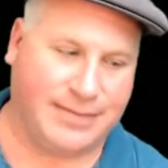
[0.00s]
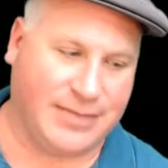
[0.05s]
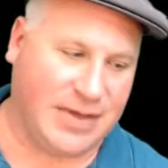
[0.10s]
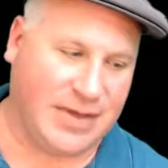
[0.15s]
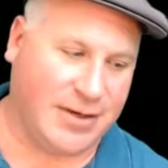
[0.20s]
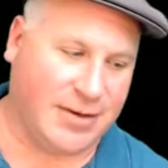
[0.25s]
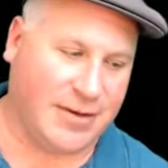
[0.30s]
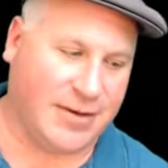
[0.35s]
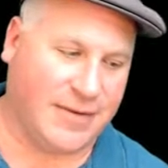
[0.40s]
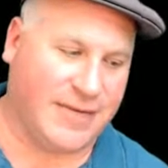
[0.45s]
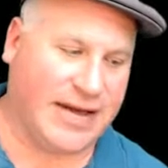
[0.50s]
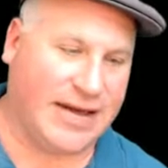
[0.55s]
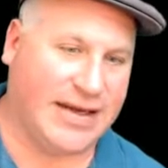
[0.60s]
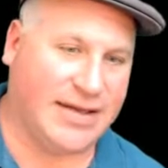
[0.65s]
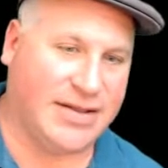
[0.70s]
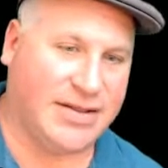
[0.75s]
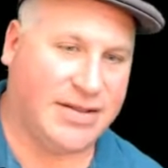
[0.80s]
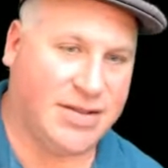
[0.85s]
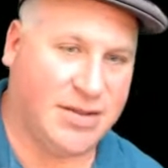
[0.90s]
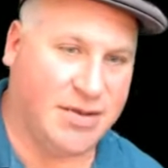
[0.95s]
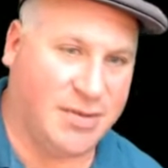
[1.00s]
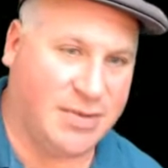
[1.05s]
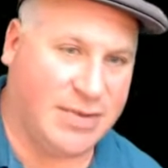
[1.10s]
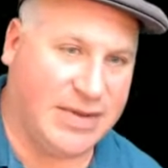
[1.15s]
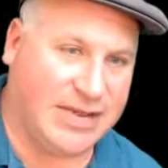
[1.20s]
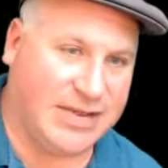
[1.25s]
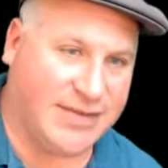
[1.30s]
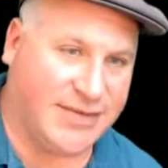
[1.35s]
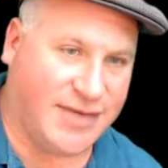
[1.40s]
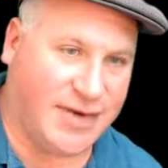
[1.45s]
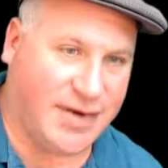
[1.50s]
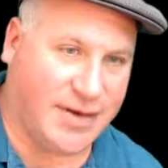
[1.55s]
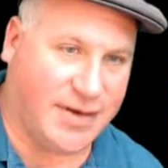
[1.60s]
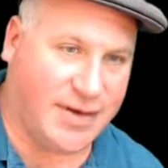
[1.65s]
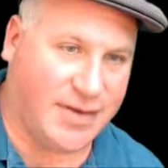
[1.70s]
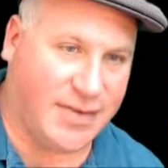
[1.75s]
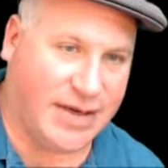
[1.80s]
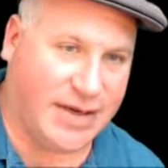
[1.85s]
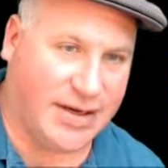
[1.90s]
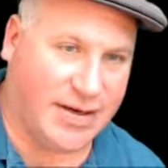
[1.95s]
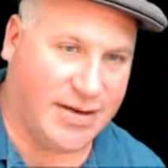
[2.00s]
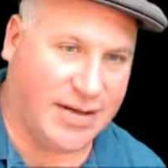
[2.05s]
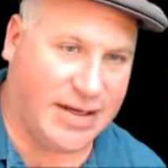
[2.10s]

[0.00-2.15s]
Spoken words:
you know, if I had to show a piece of hardware,